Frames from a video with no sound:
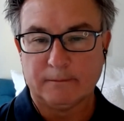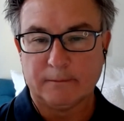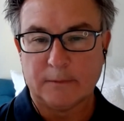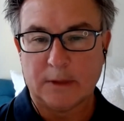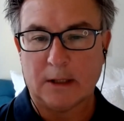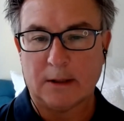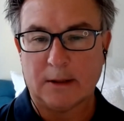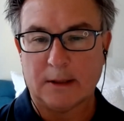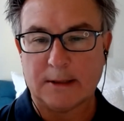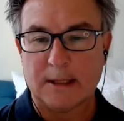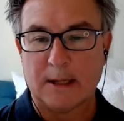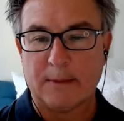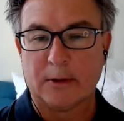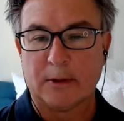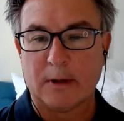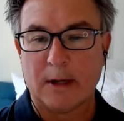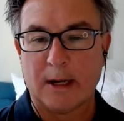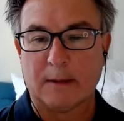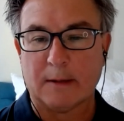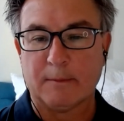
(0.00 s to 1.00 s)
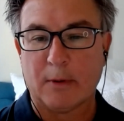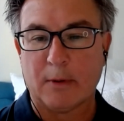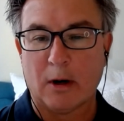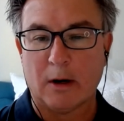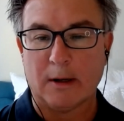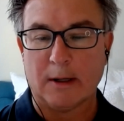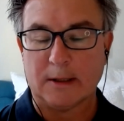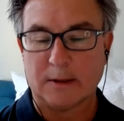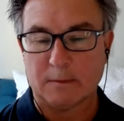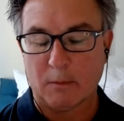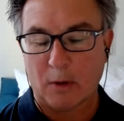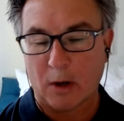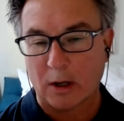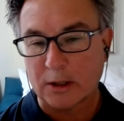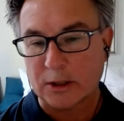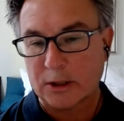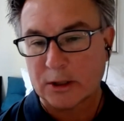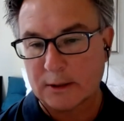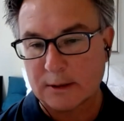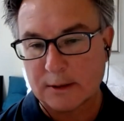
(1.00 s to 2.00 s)
You know, the Democratic Party's
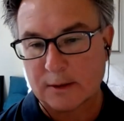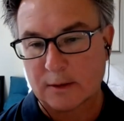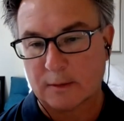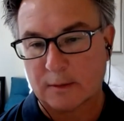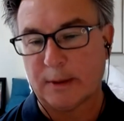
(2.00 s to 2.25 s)
margins are